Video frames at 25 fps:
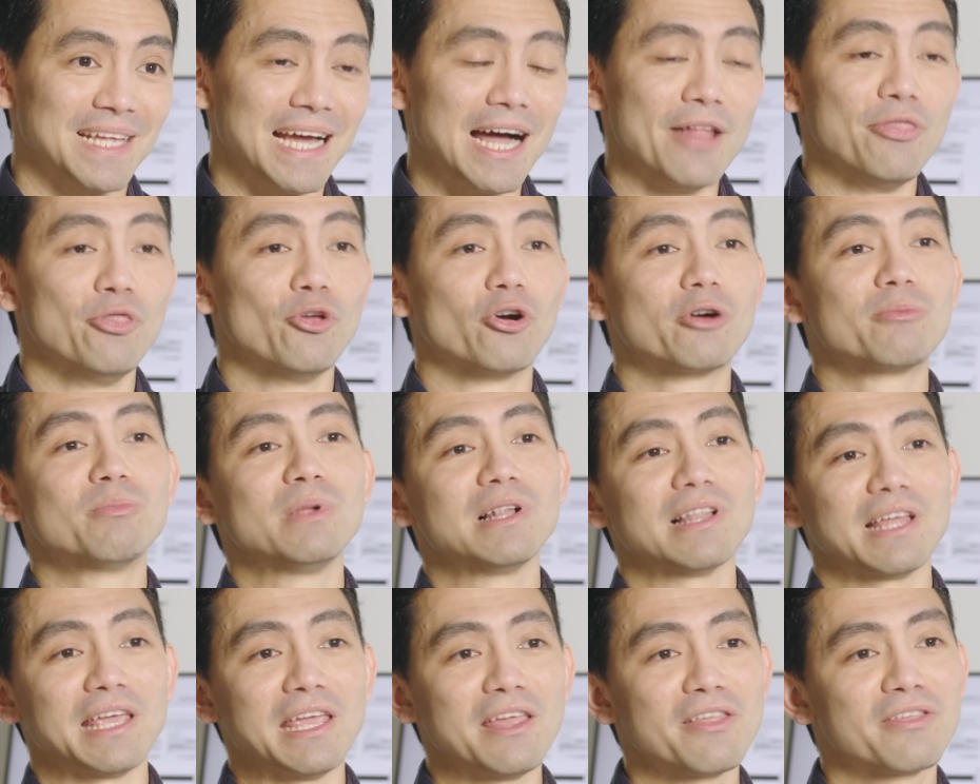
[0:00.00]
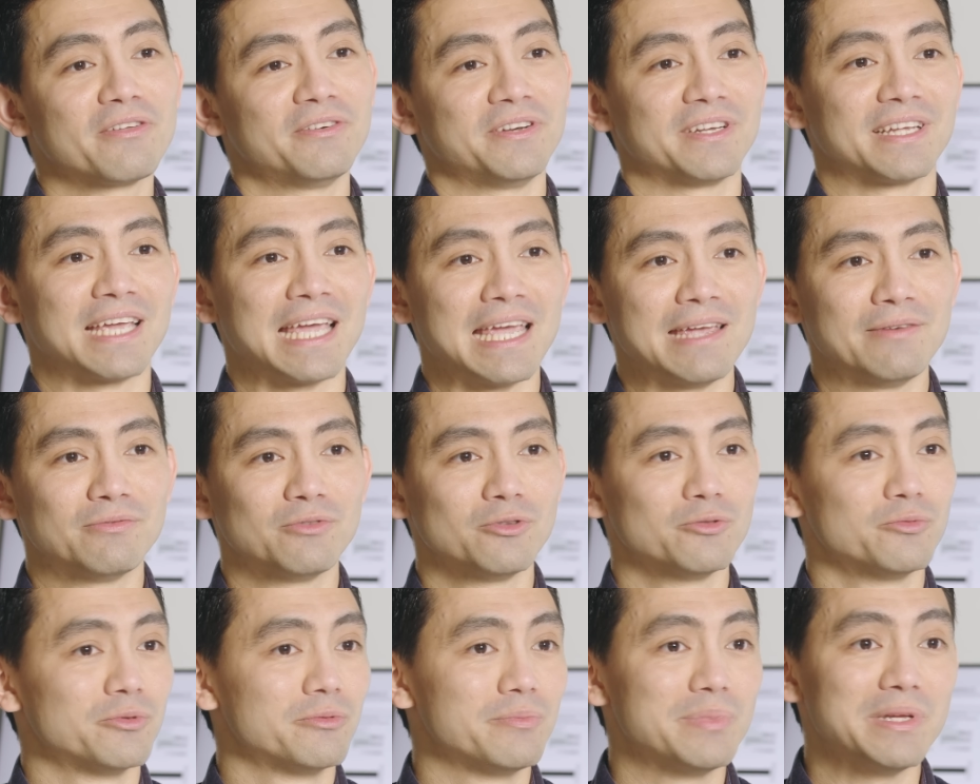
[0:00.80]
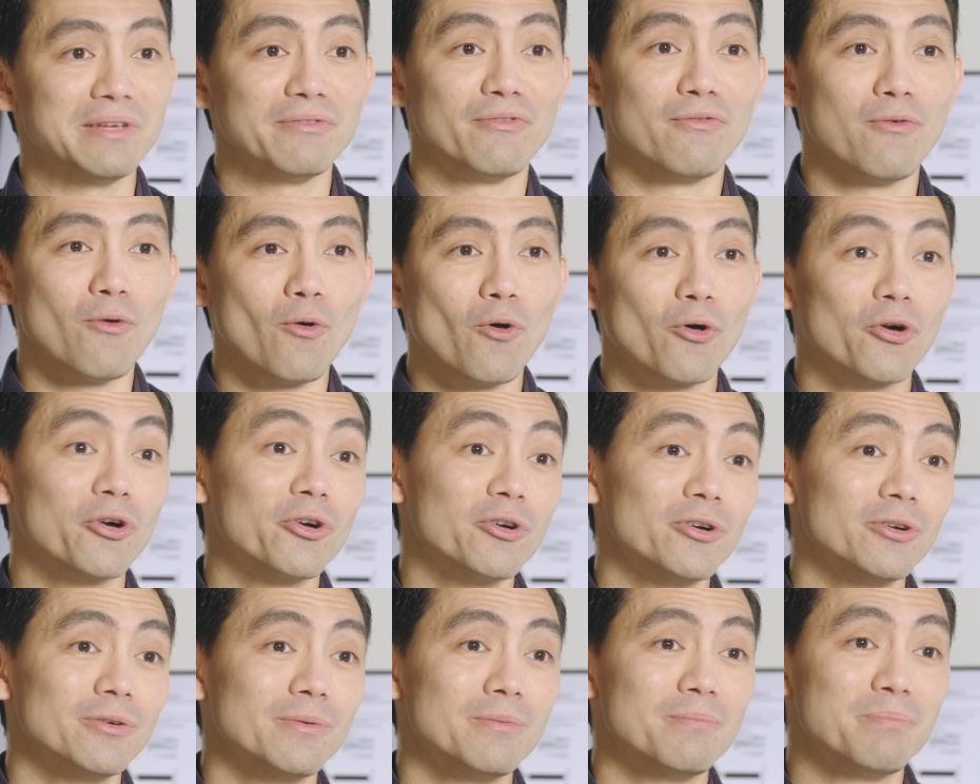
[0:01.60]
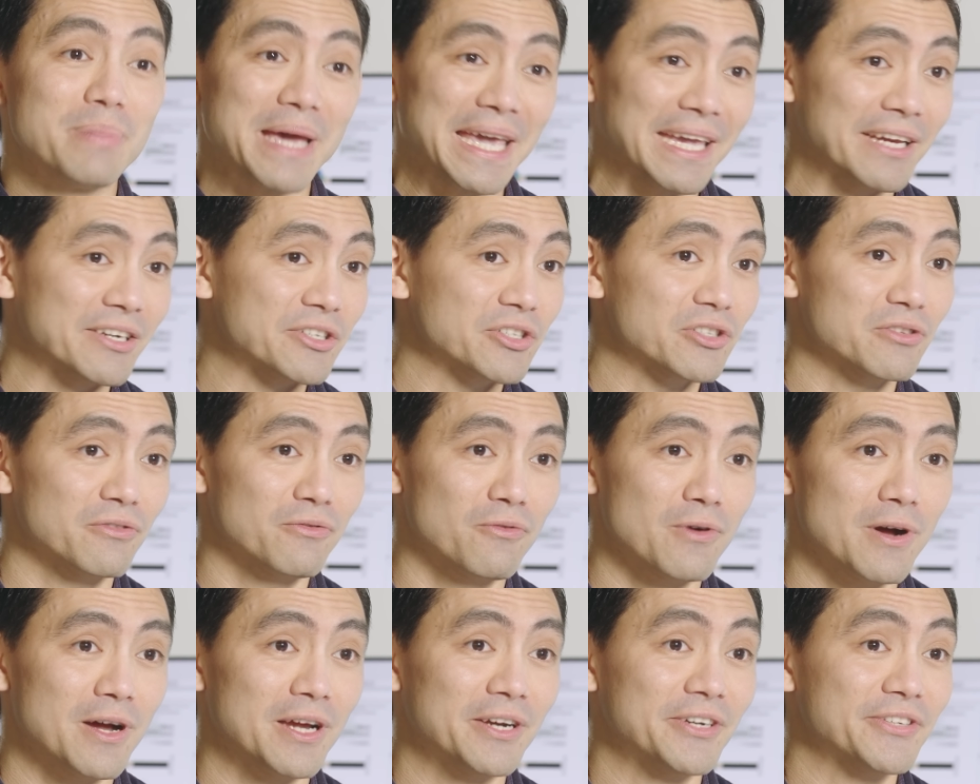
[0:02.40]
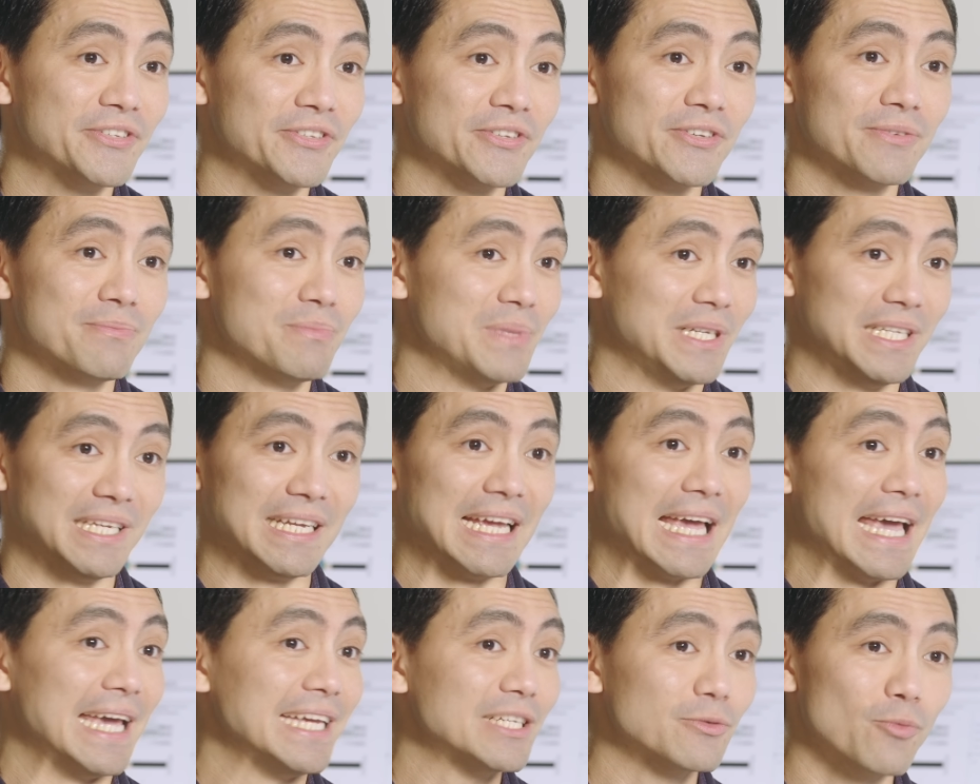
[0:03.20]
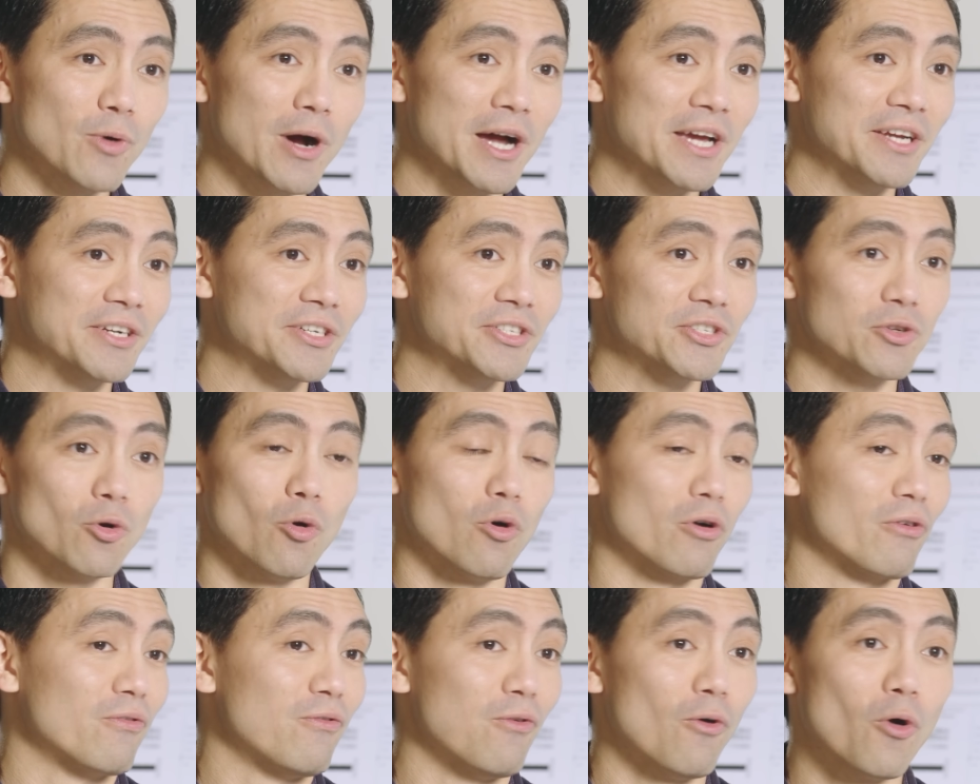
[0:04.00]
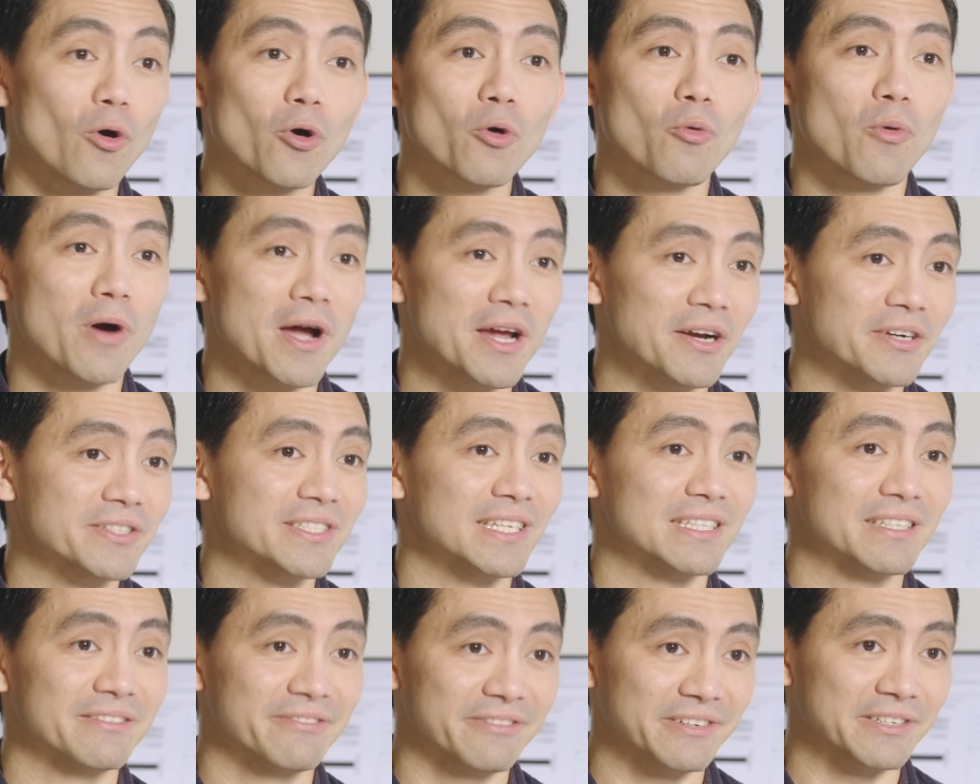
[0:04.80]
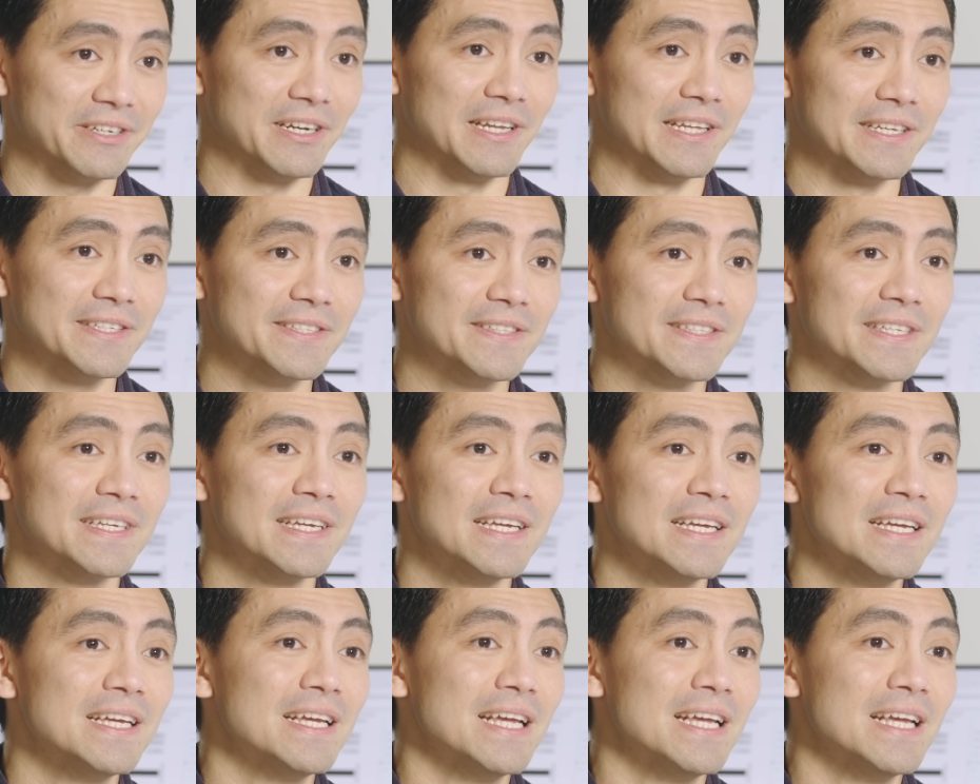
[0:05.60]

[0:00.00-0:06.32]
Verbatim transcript: A normal Ethernet cable would be four pairs of wires, meaning eight wires or four wires at the very least.